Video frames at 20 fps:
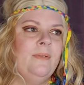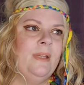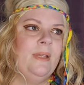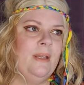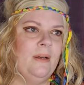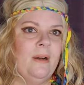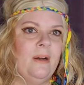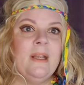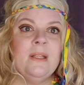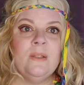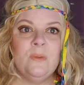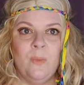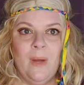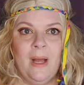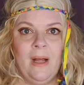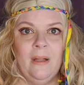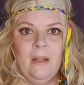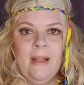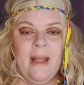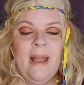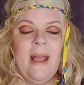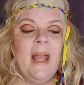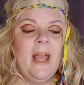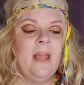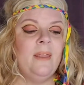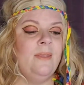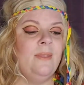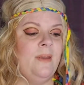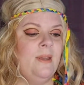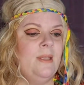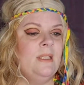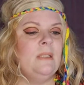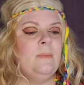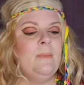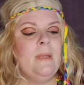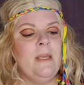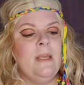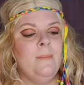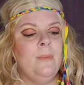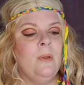there as well. And these
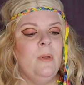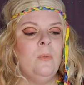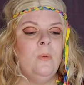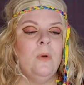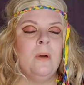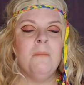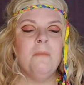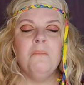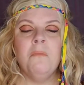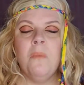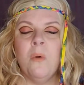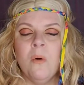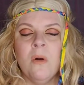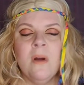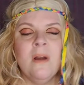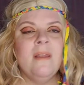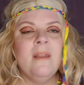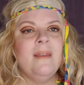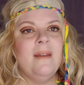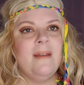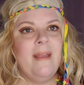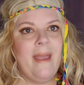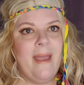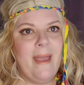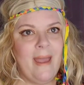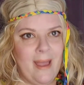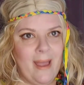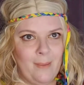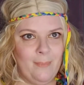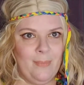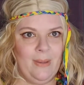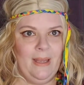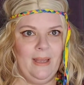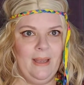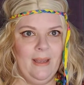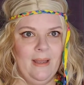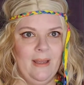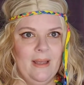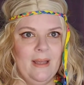people were more than happy